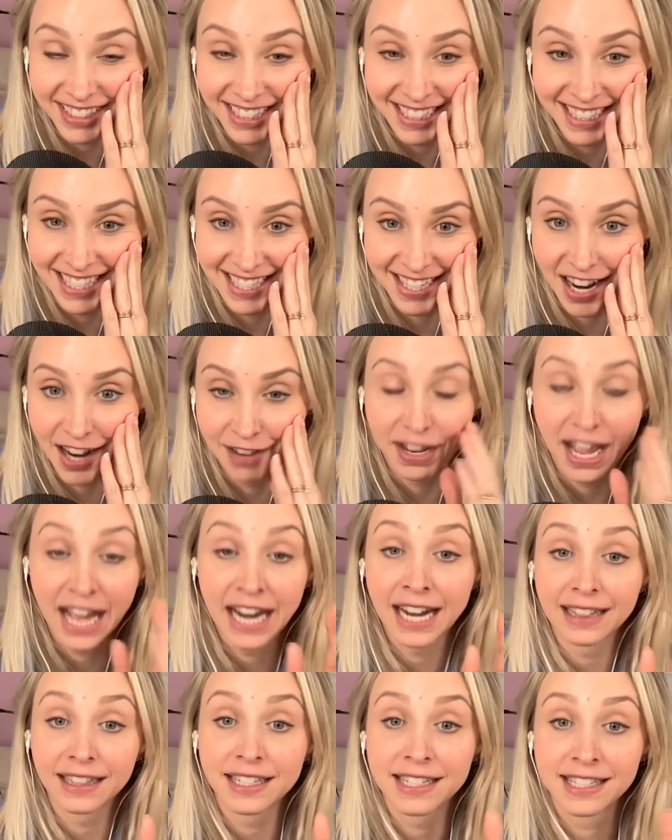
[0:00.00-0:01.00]
And
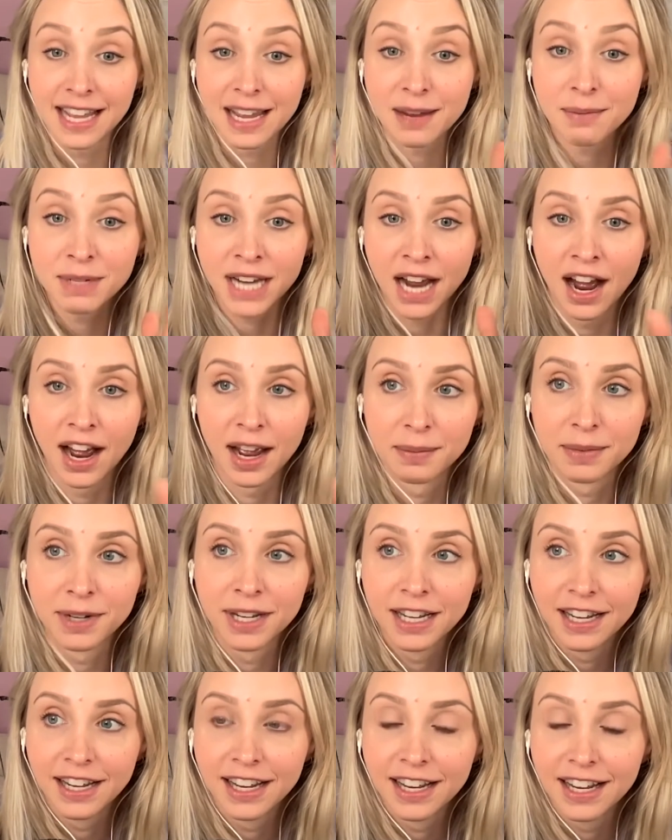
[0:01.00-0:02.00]
at the same time,
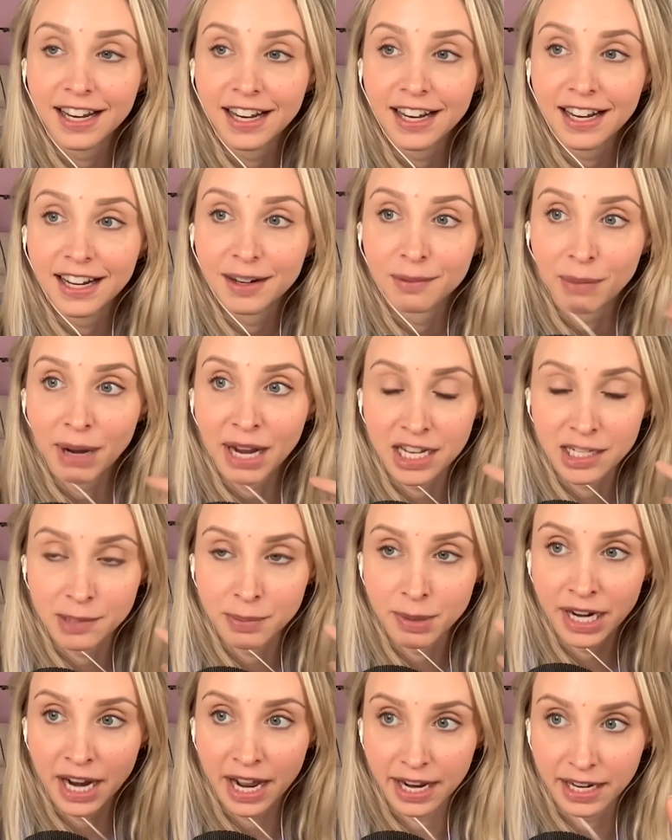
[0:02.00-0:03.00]
my
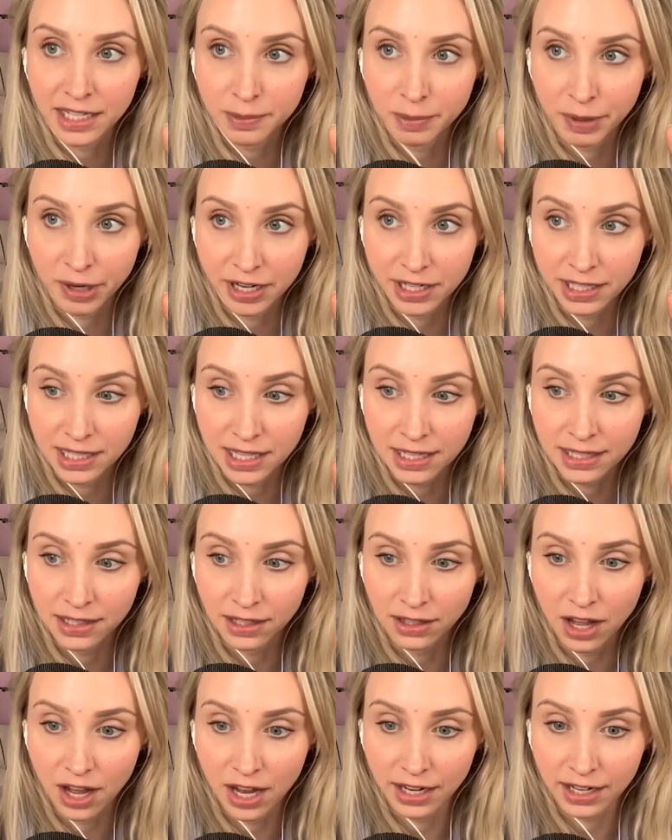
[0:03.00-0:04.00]
husband and I experience this a
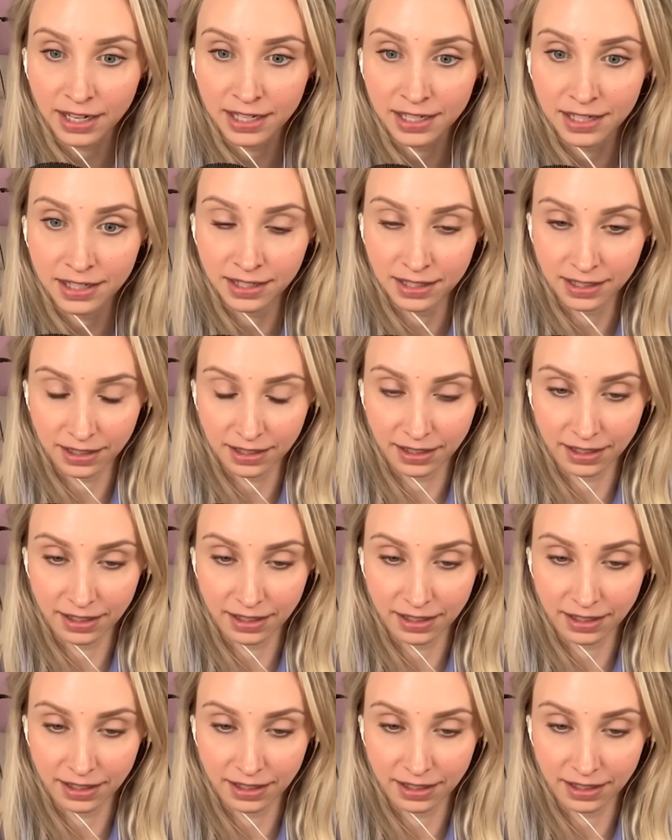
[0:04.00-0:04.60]
lot, is